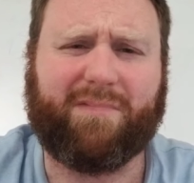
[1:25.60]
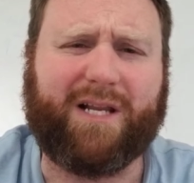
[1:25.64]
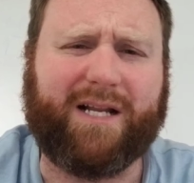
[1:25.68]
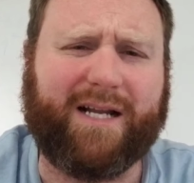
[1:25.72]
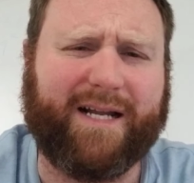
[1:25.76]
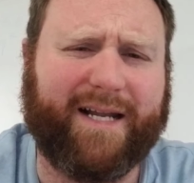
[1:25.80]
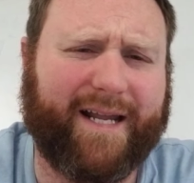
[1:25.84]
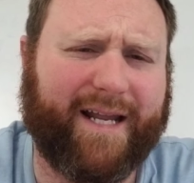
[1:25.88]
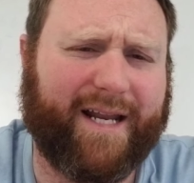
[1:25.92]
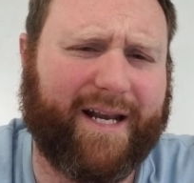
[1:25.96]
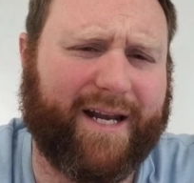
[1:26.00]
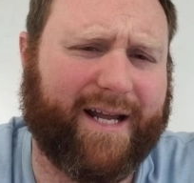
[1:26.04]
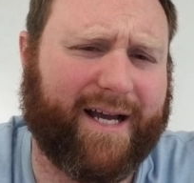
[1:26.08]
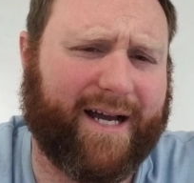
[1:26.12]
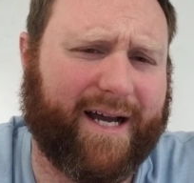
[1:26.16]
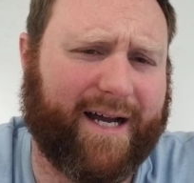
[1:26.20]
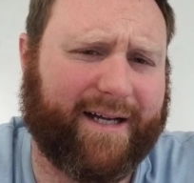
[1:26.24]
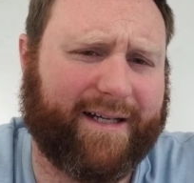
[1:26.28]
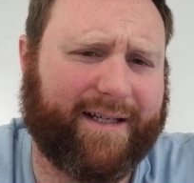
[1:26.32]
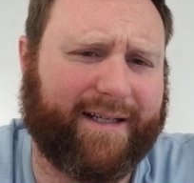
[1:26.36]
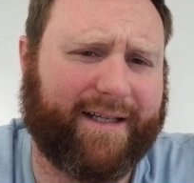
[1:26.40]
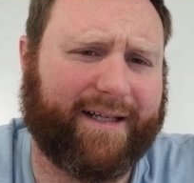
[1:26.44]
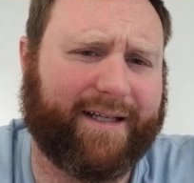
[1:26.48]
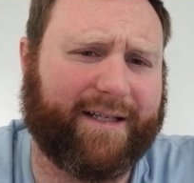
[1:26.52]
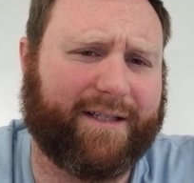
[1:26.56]

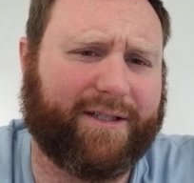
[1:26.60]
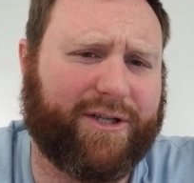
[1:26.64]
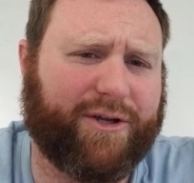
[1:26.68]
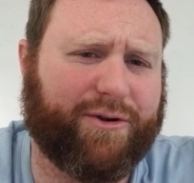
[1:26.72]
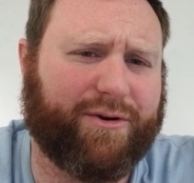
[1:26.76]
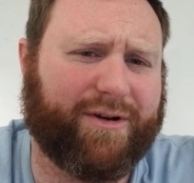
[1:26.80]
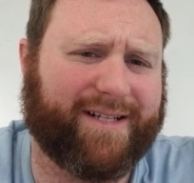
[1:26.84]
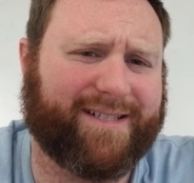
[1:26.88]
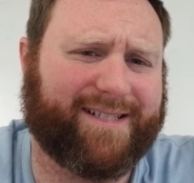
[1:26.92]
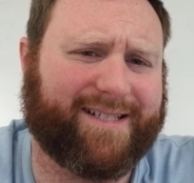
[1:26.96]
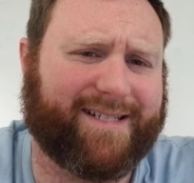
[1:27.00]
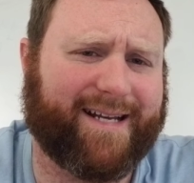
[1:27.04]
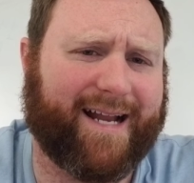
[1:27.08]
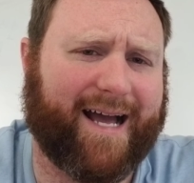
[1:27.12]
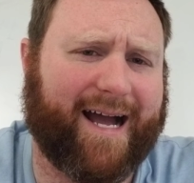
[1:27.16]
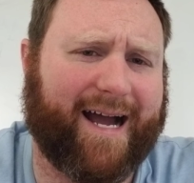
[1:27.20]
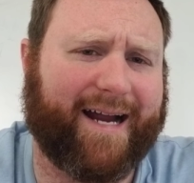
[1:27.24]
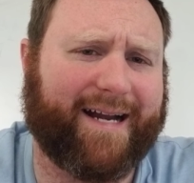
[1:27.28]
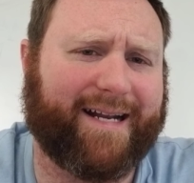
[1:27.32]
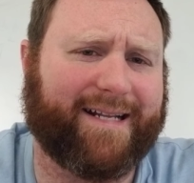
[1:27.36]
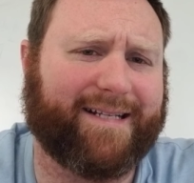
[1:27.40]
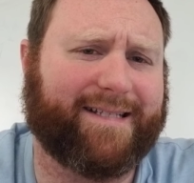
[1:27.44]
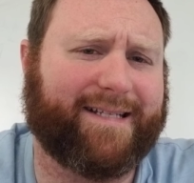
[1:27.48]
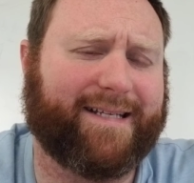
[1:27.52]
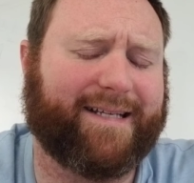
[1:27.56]
in units
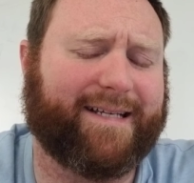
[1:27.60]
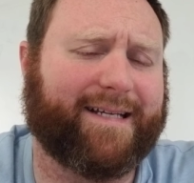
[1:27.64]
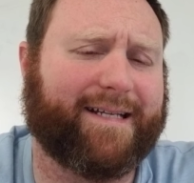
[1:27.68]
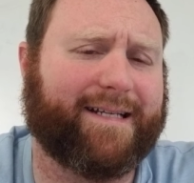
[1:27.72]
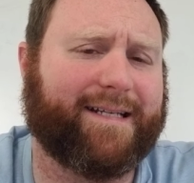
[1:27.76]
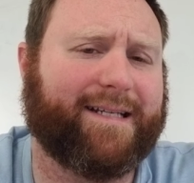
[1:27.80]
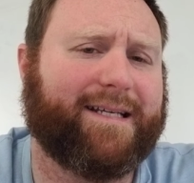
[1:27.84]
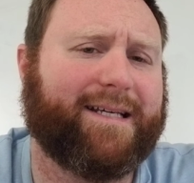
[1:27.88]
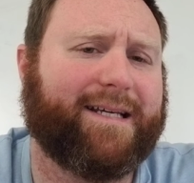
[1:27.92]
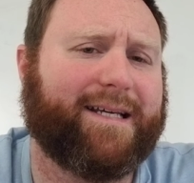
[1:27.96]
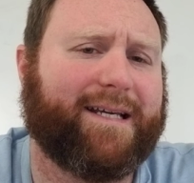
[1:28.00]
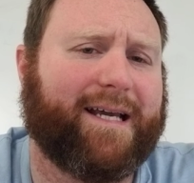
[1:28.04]
9 and 10.